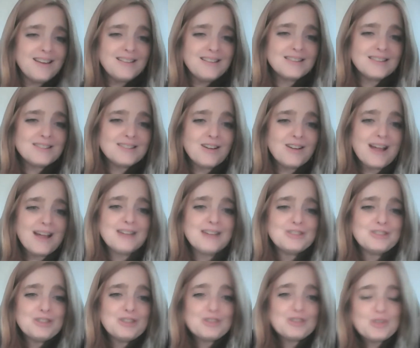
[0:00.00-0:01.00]
Yitzchak
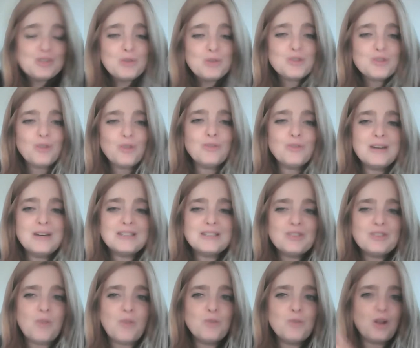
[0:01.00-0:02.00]
has just two children.
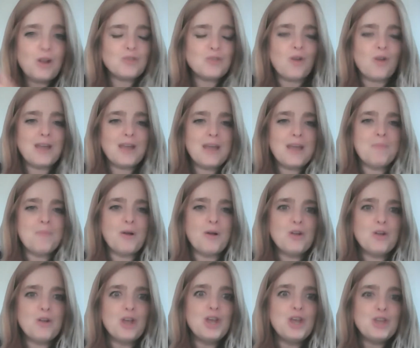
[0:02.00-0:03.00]
It's not we're not talking
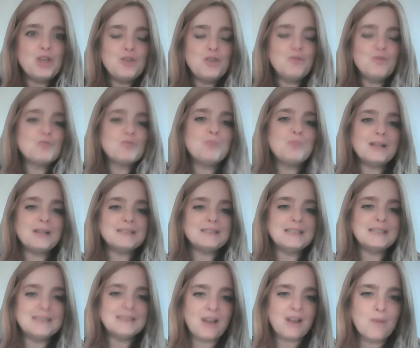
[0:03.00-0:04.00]
about huge
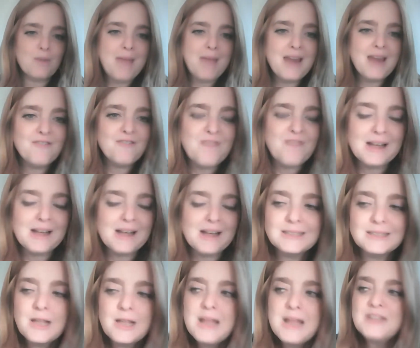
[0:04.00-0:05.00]
blessings that are
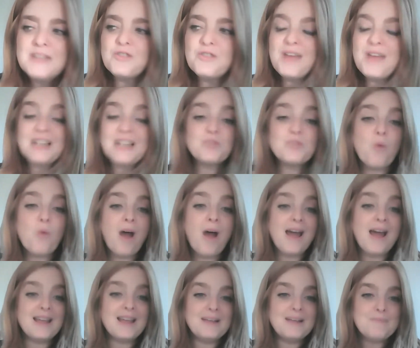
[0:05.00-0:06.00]
manifest. So that's
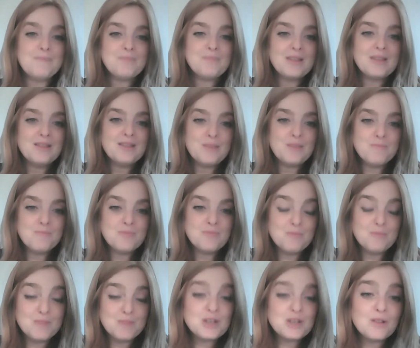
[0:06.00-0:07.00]
why the, the,
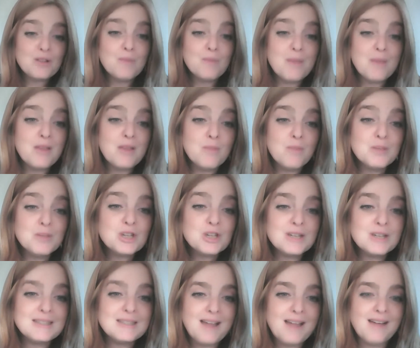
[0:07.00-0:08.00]
the, the
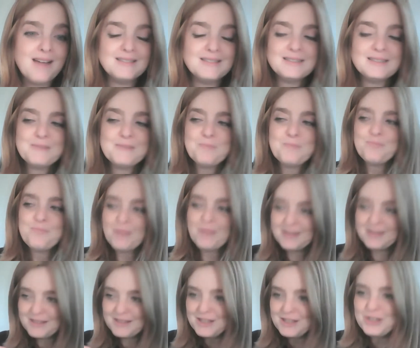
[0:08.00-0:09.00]
Mishnah says,
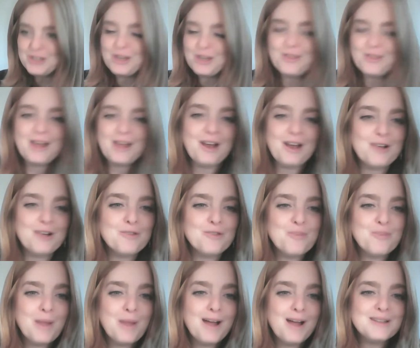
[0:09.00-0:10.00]
it's a teaching that I heard
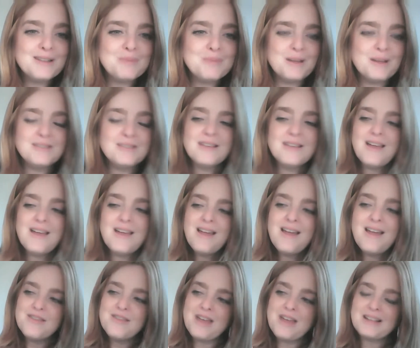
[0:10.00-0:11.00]
from my husband,
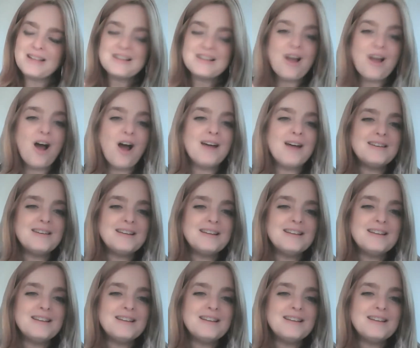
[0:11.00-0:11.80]
that God,